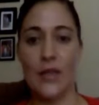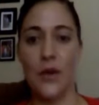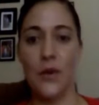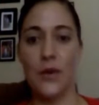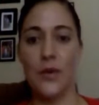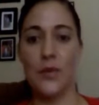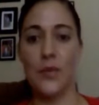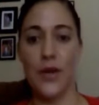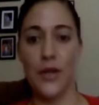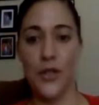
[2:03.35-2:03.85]
So I
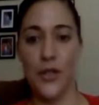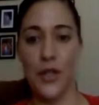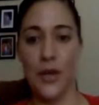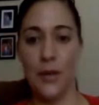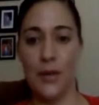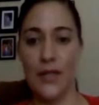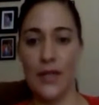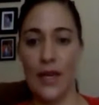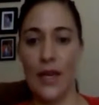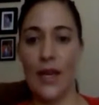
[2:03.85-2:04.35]
was brushing
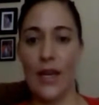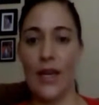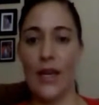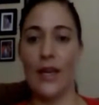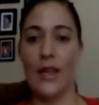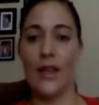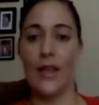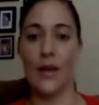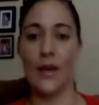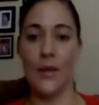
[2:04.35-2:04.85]
my
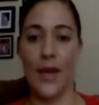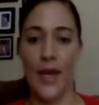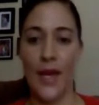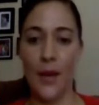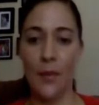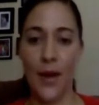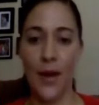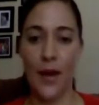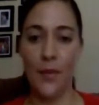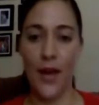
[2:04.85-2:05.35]
teeth and
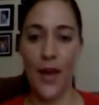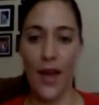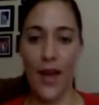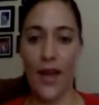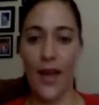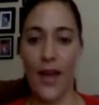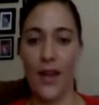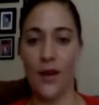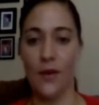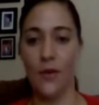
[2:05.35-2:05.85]
making my
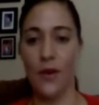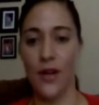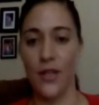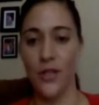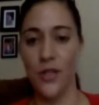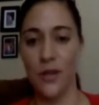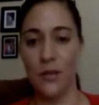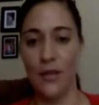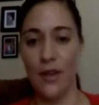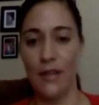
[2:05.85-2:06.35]
bed and
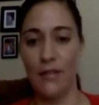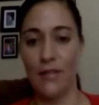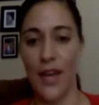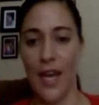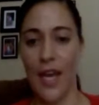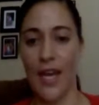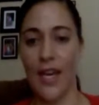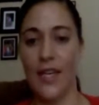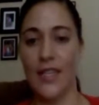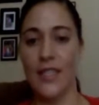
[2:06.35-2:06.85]
washing my
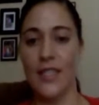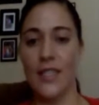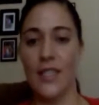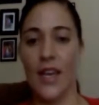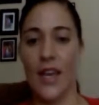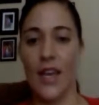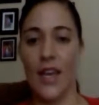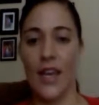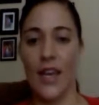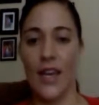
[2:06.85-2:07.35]
face,
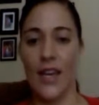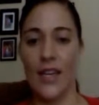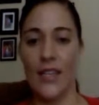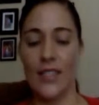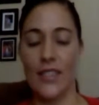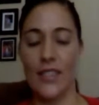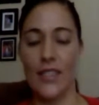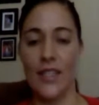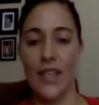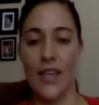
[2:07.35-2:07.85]
and